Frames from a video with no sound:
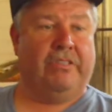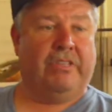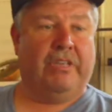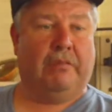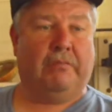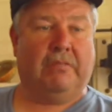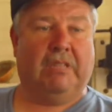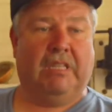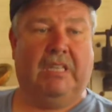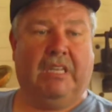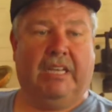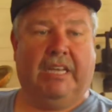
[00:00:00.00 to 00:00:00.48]

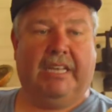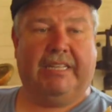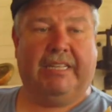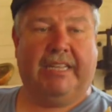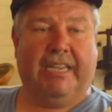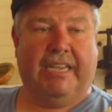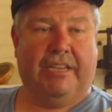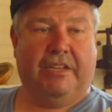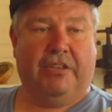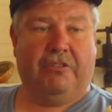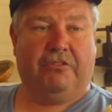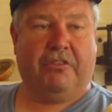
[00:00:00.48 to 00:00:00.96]
something like
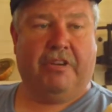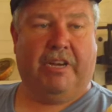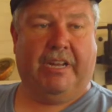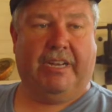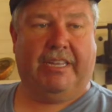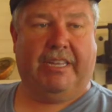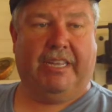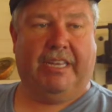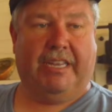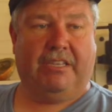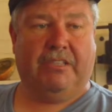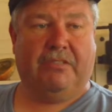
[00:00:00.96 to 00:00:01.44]
that. You tried
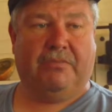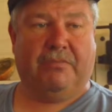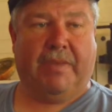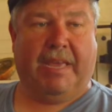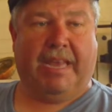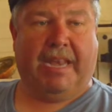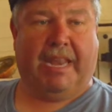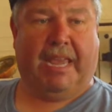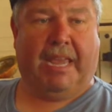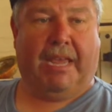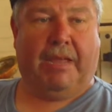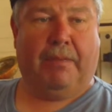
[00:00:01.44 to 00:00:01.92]
to get as
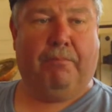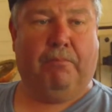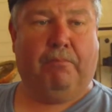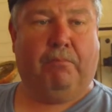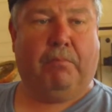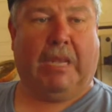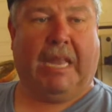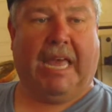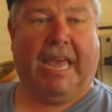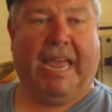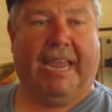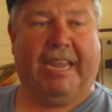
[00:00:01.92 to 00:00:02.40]
many
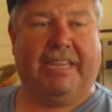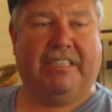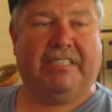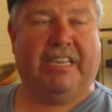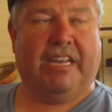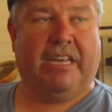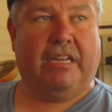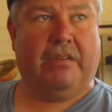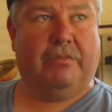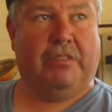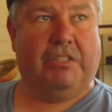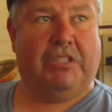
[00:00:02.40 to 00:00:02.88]
blanks
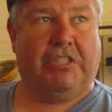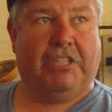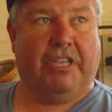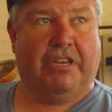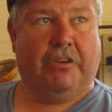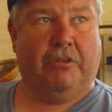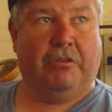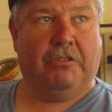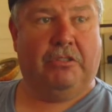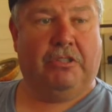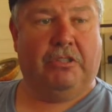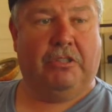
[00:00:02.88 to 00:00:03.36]
out of a
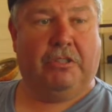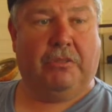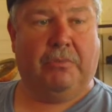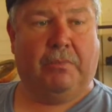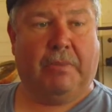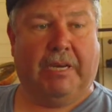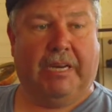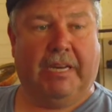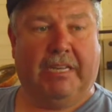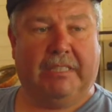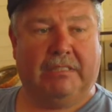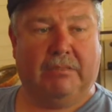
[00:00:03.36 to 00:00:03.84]
shell as you could
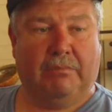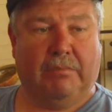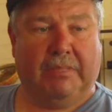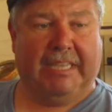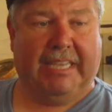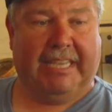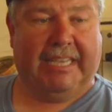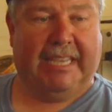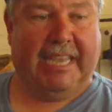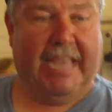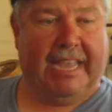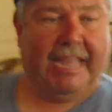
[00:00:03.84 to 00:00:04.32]

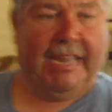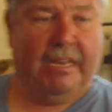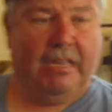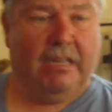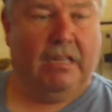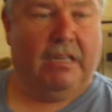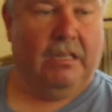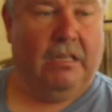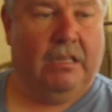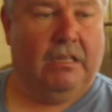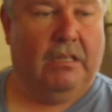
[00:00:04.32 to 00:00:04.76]
possibly get.